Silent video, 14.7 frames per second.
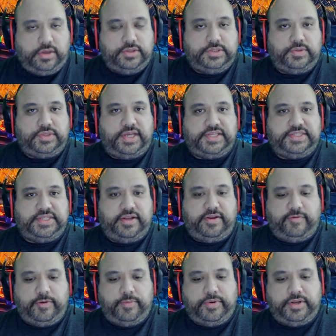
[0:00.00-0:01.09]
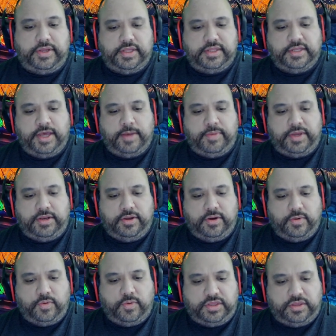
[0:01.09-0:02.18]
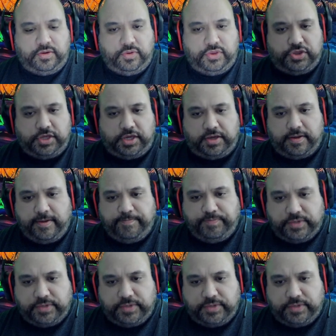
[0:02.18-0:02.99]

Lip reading: So with that said, everybody, let me know what you think.